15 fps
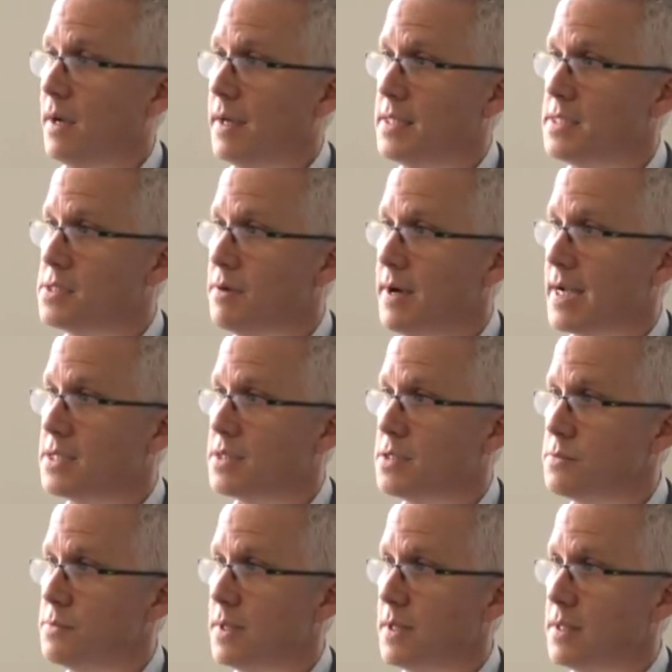
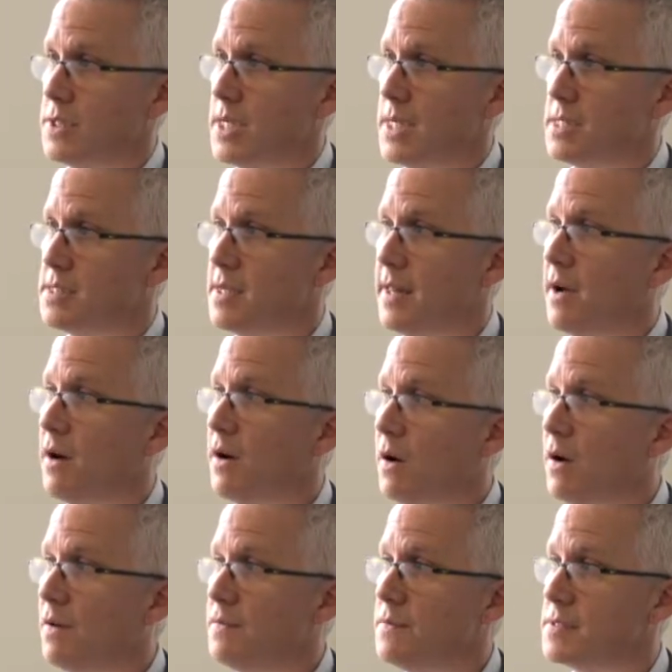interactions with other genes, so they're
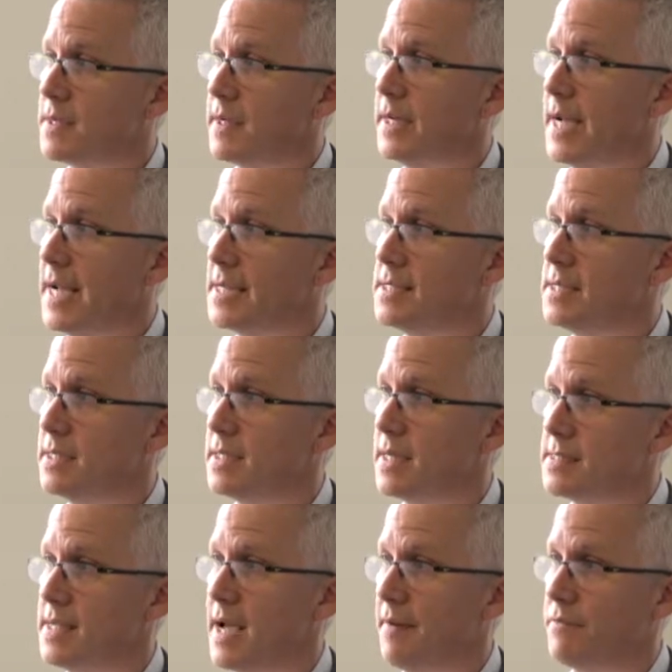half as connected
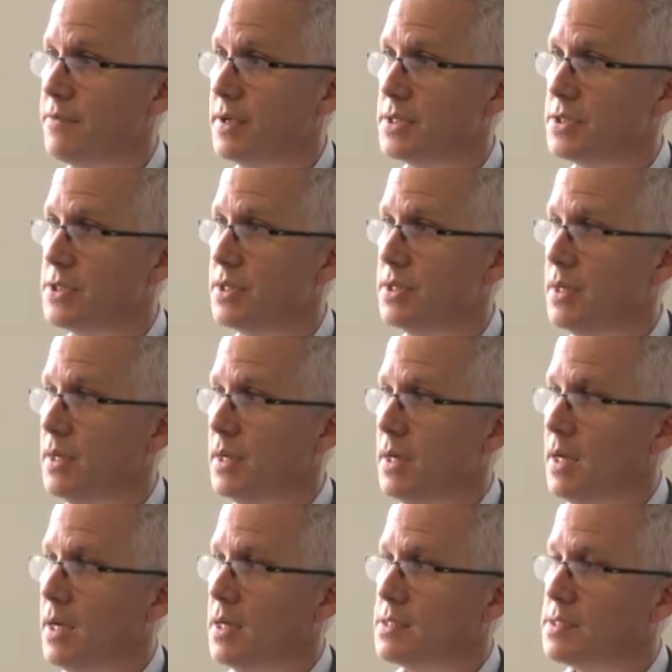as average.
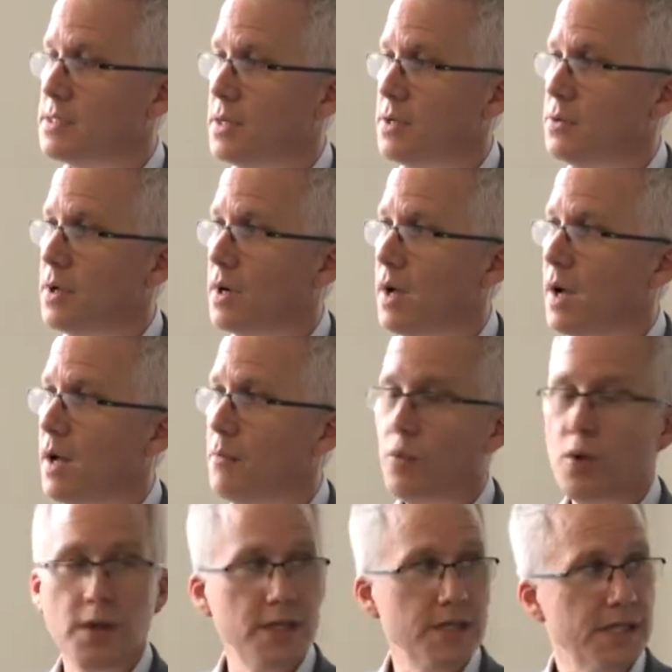So
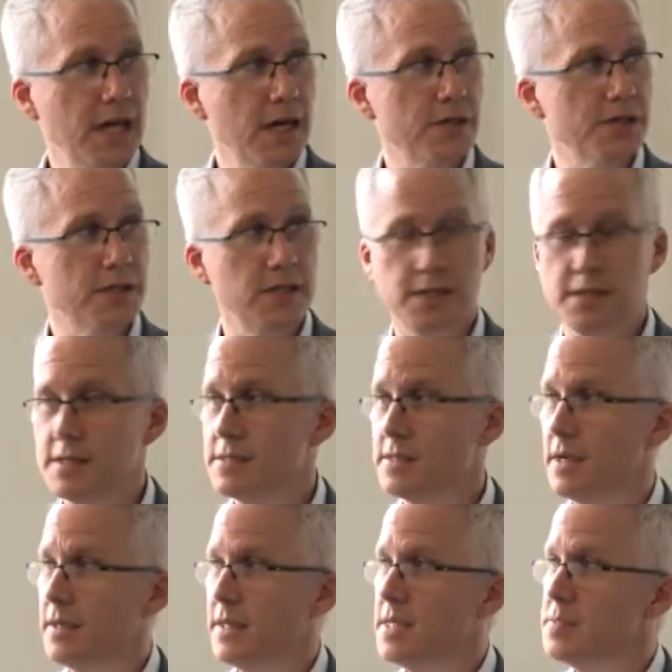what this tells us is
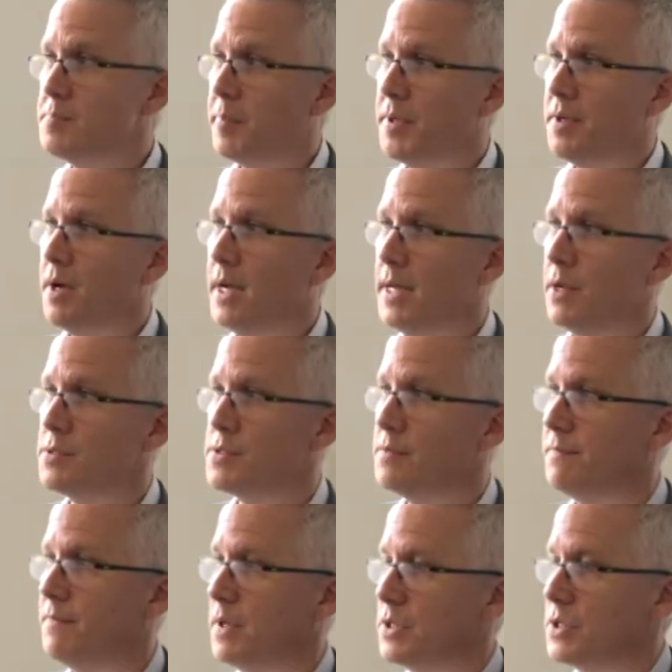that these benign loss
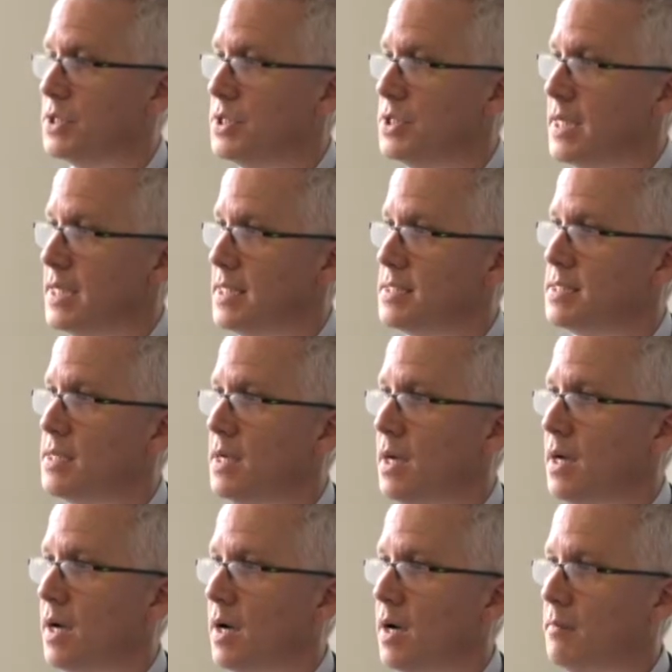of function genes
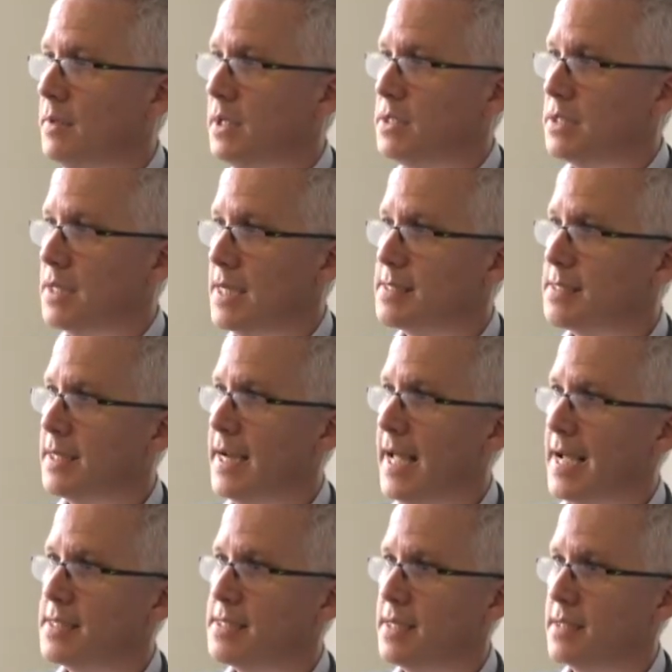are much less
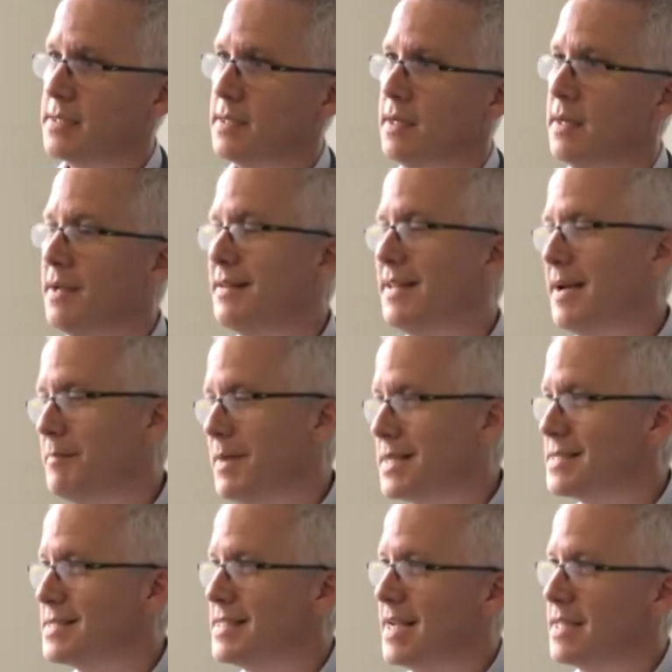connected. That
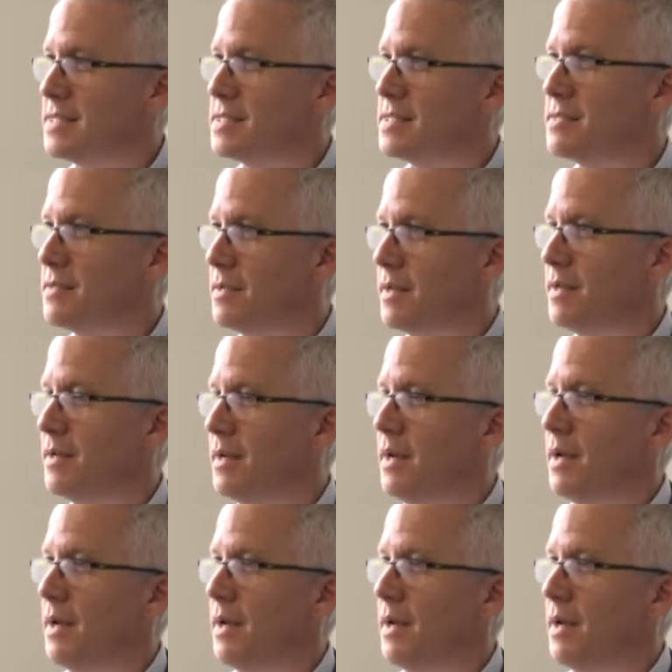makes sense that